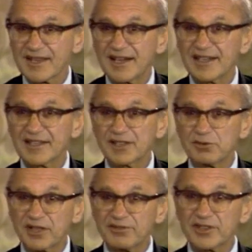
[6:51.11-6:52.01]
I think
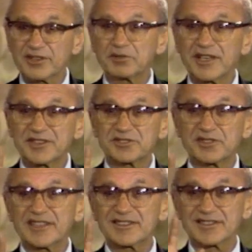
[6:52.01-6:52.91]
one of our great
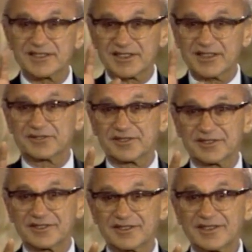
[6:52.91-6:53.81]
strengths as a country
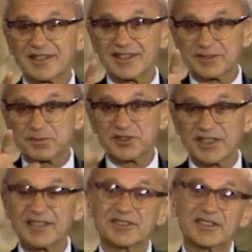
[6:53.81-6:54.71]
is
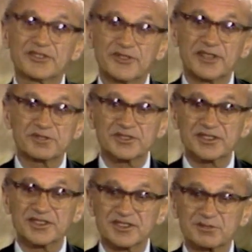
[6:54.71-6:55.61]
precisely the federal
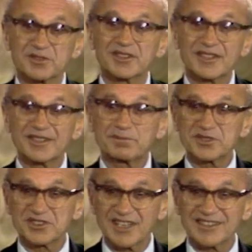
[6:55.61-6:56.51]
system,
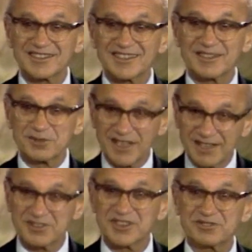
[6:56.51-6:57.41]
precisely that we
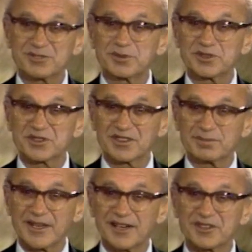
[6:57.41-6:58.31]
have a distribution of
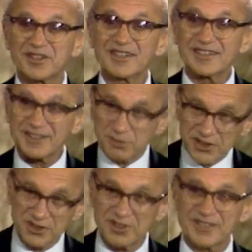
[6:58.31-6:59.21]
power, that we
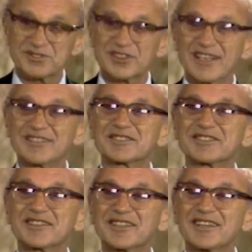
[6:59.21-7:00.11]
do have states
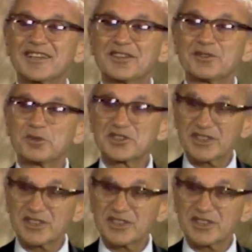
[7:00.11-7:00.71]
which,